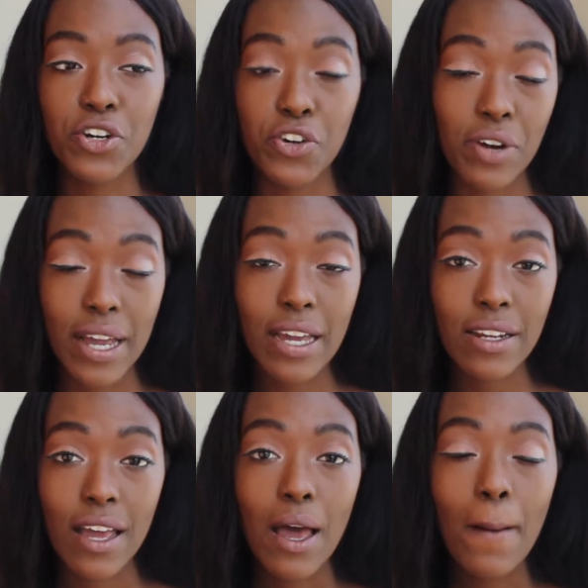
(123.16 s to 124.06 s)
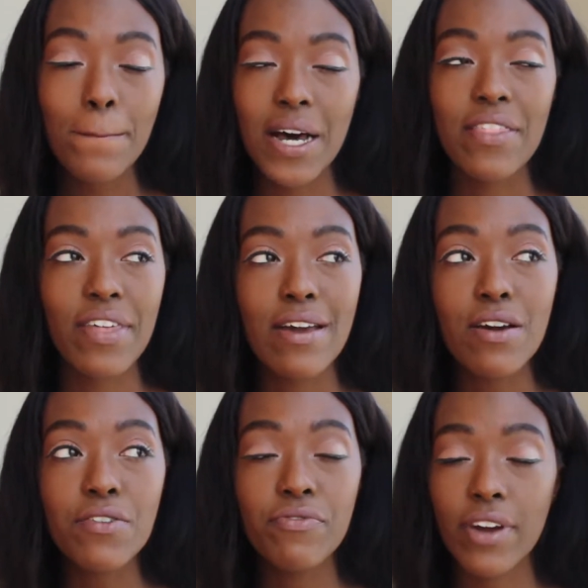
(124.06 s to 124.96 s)
are great, but they
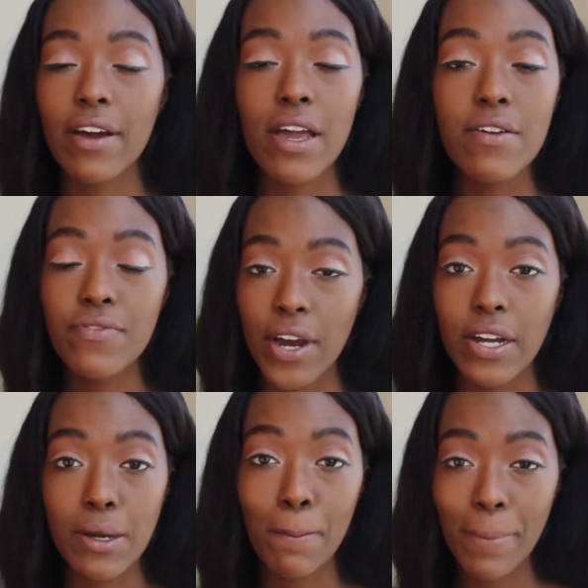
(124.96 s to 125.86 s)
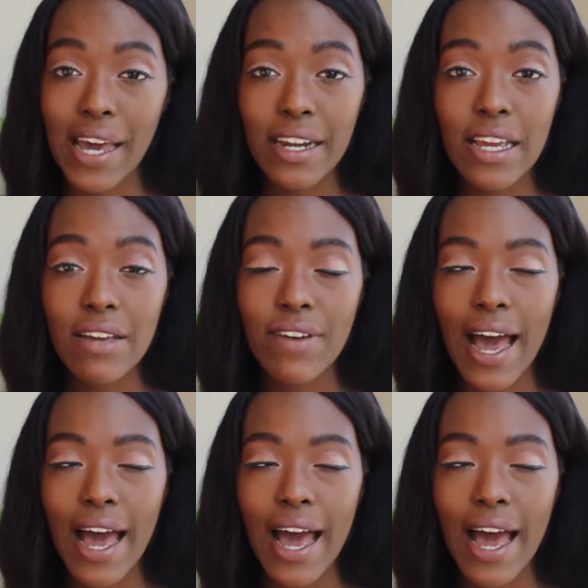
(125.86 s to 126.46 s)
are very, very competitive.